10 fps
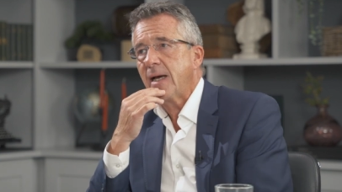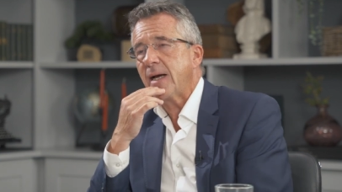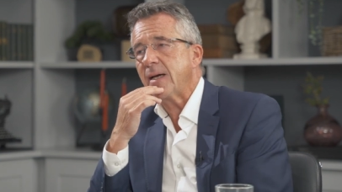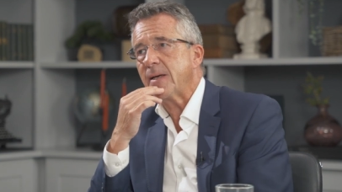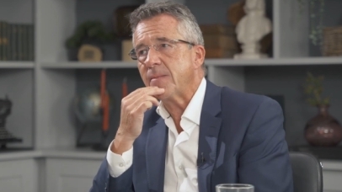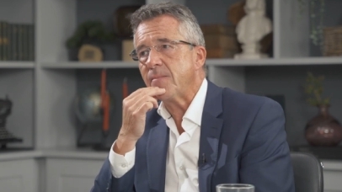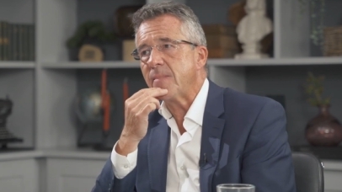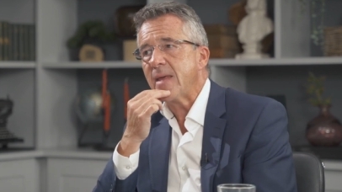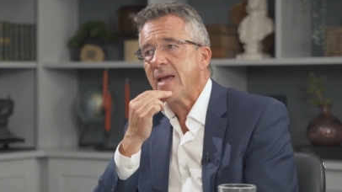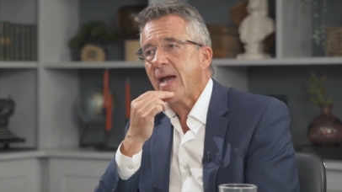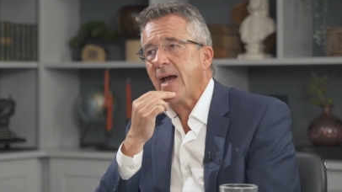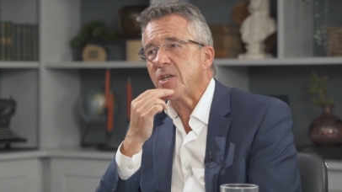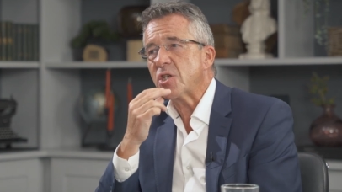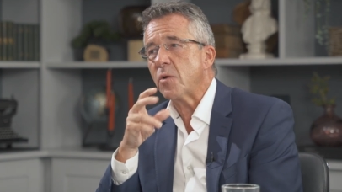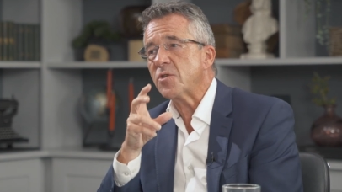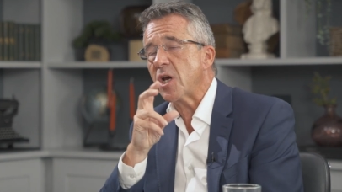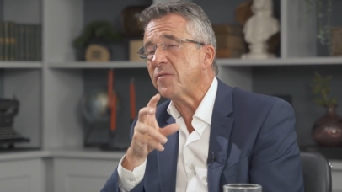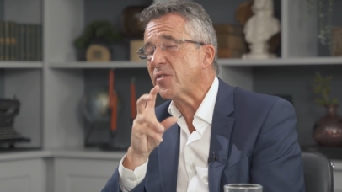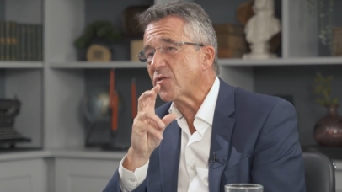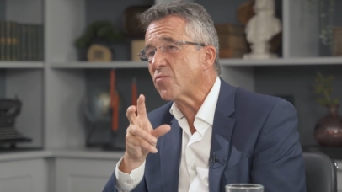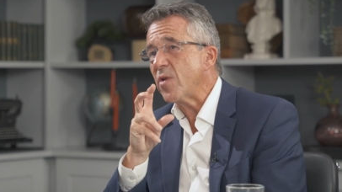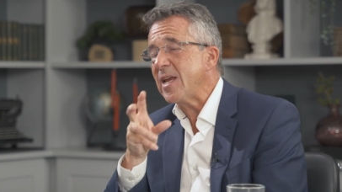Um, and so it was over three